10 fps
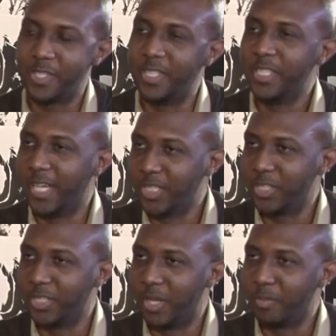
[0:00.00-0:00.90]
is an
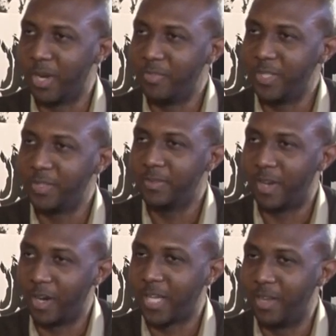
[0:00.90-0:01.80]
international nonprofit.
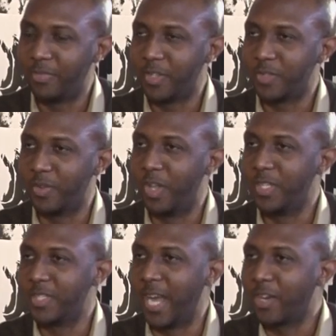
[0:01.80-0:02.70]
Archive, first of all,
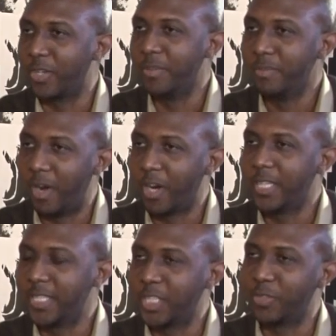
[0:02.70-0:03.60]
is an acronym,
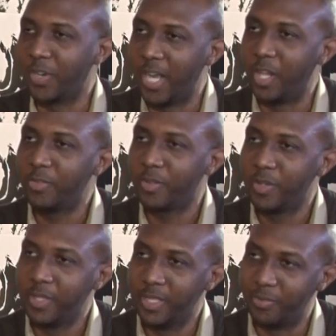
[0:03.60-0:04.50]
Architecture for Health
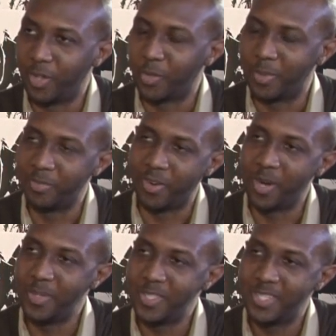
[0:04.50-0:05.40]
in Vulnerable
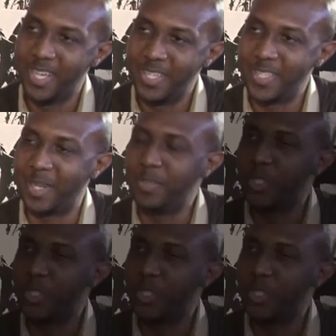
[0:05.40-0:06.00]
Environments, set up